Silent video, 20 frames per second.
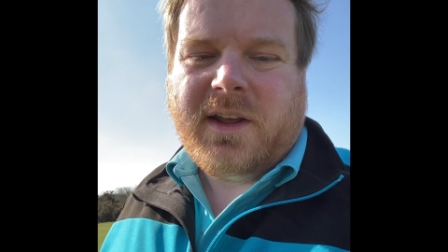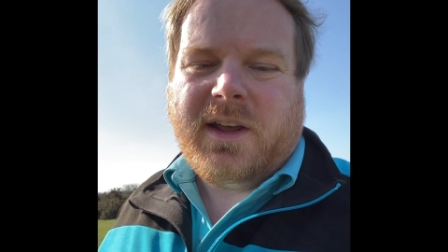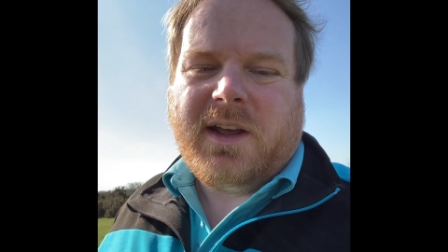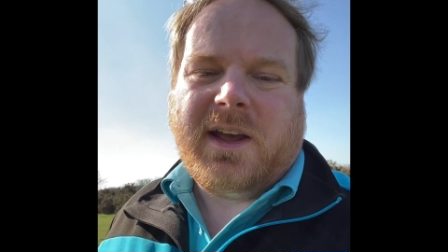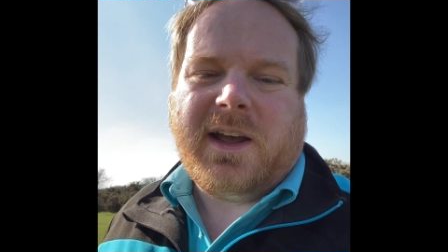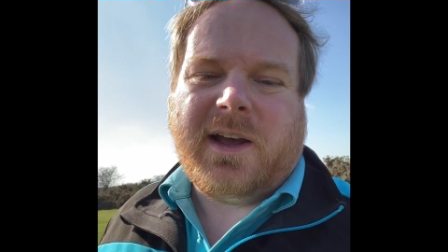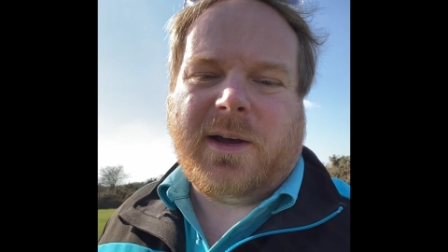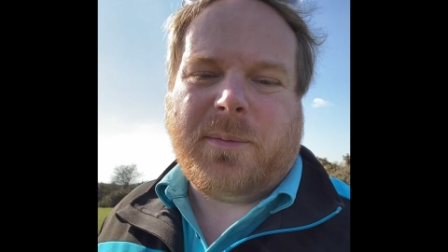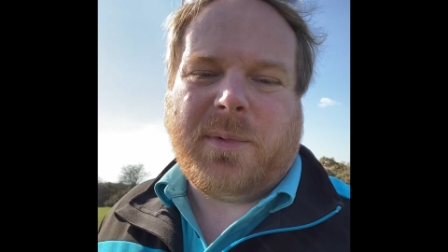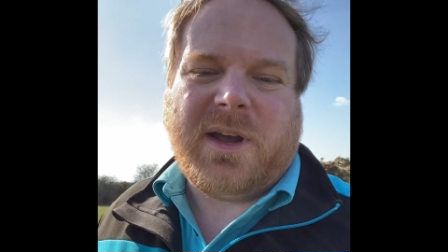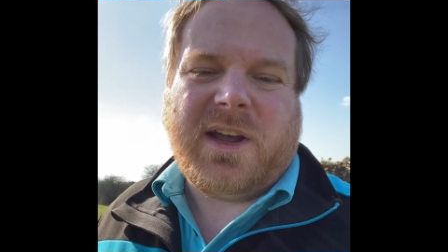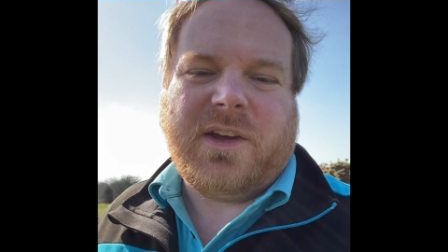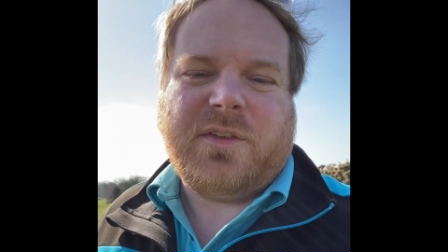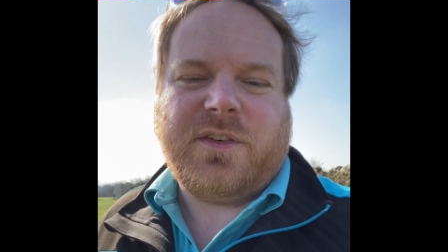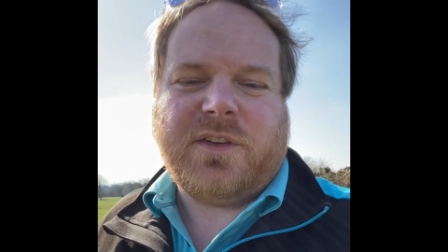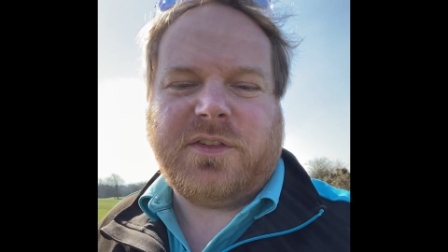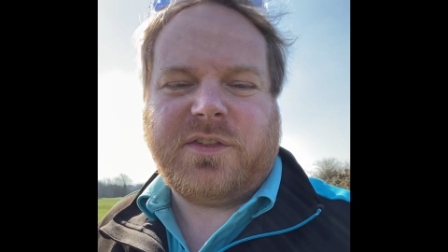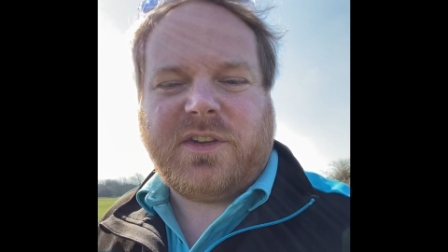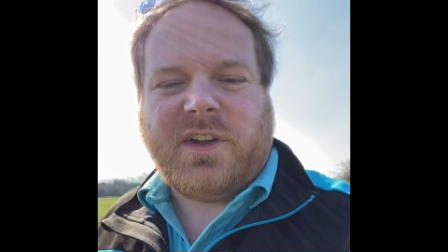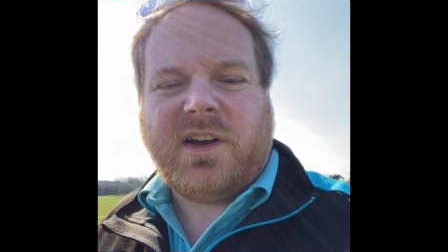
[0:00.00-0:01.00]
How about if
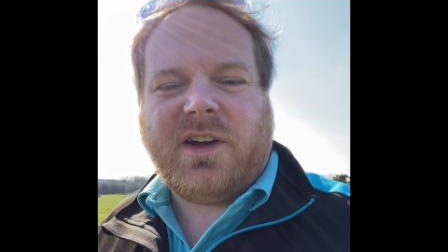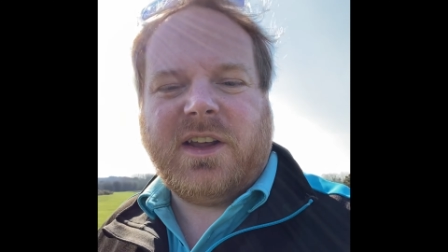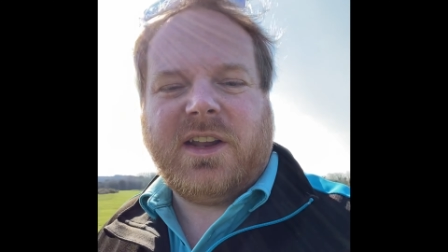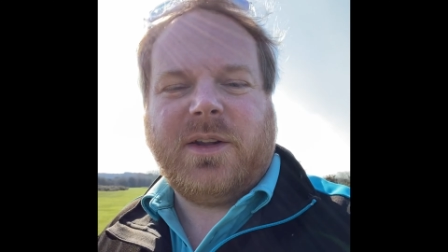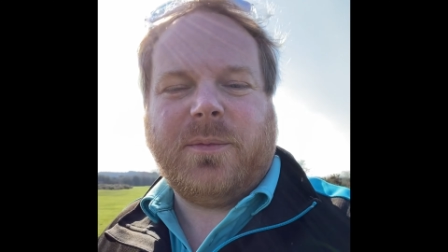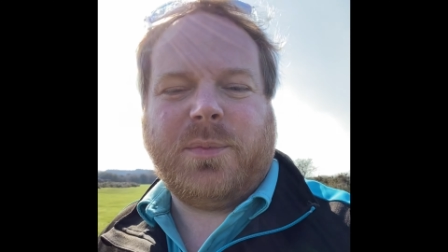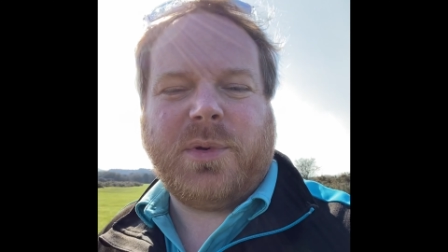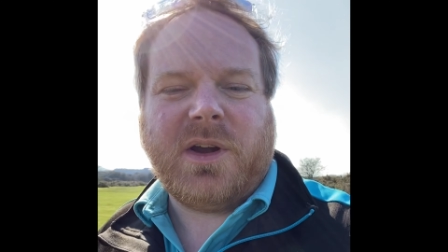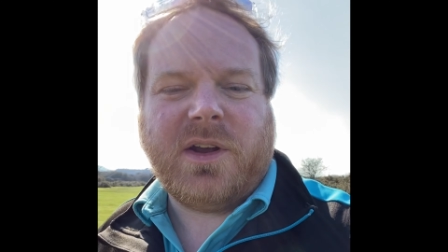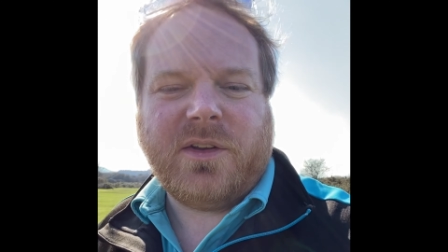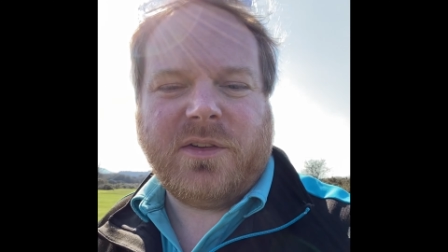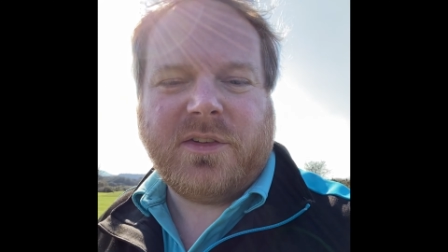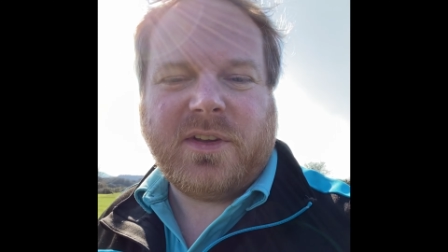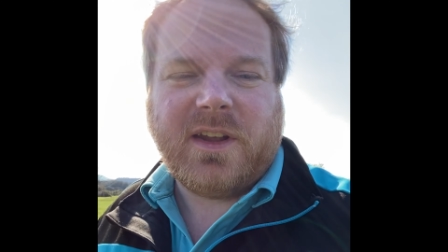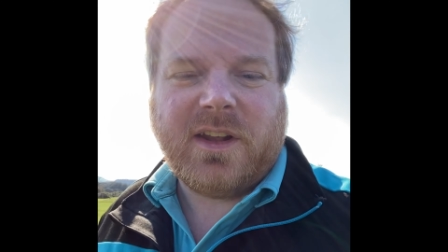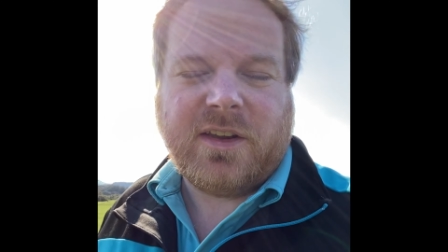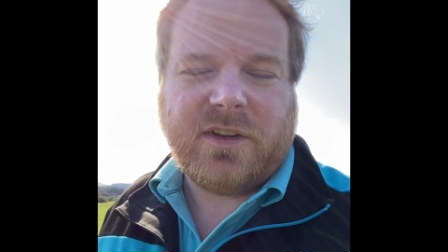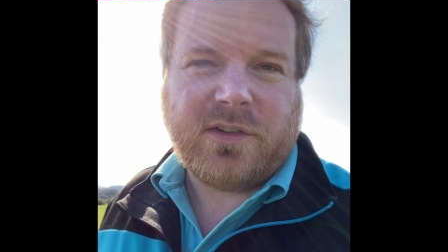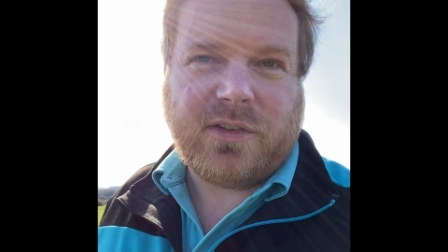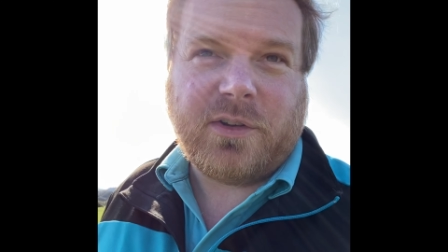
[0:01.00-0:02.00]
I started the
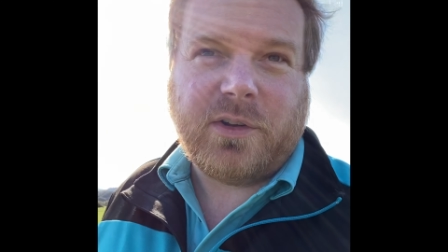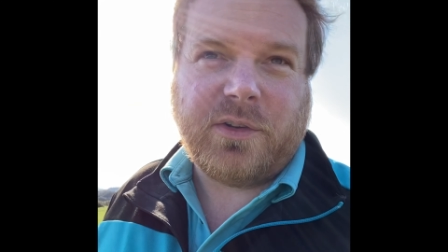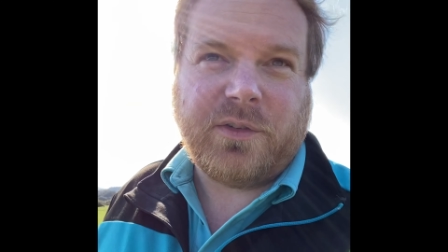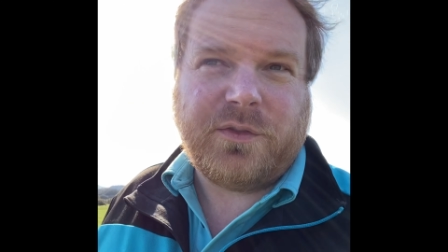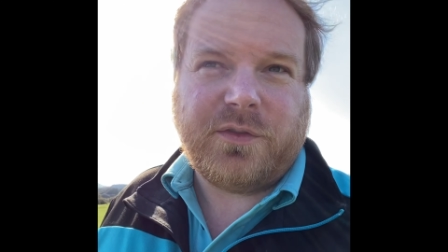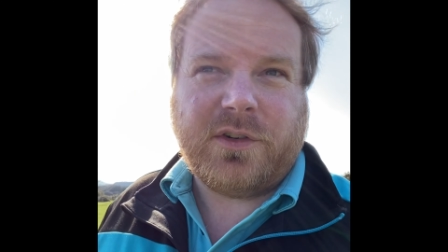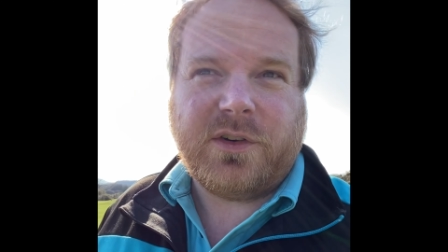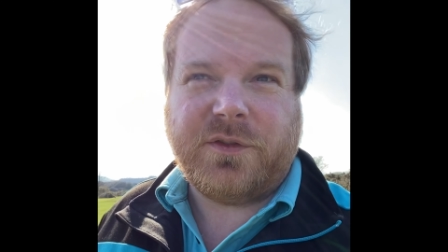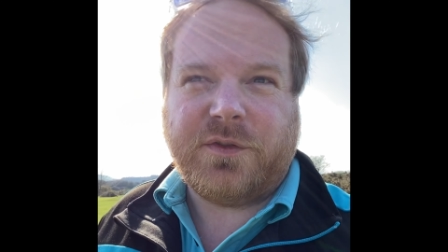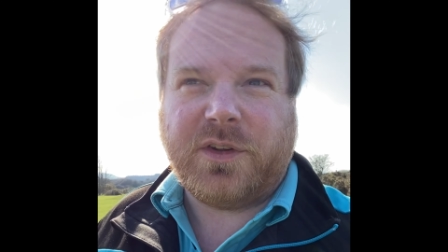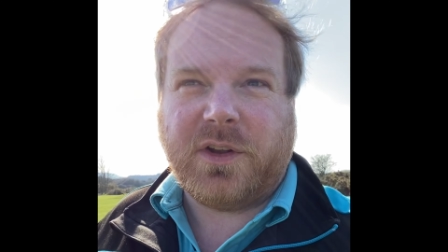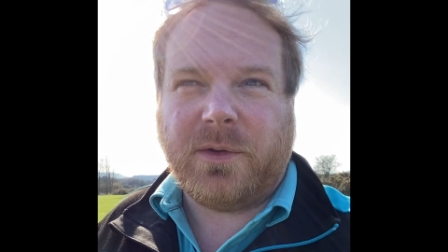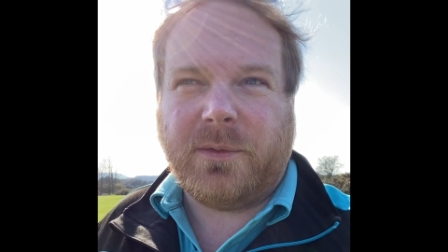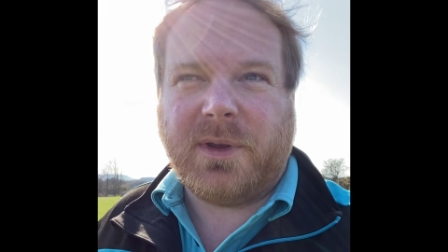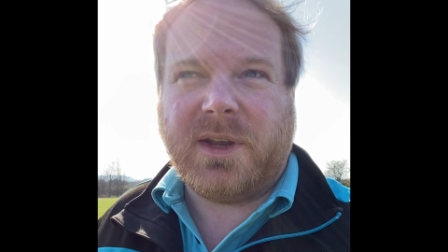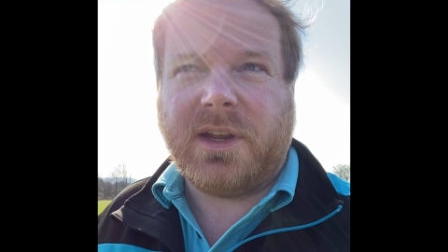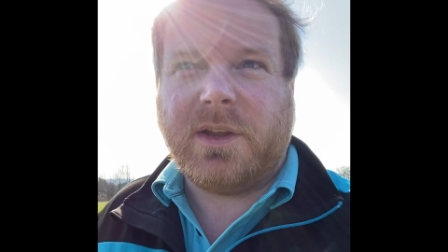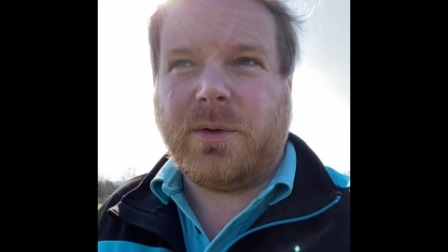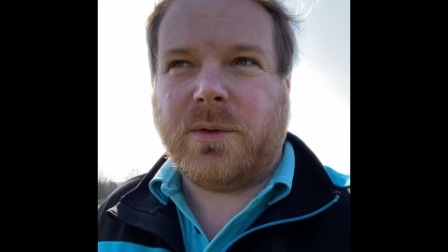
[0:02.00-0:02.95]
process, gone for a viewing,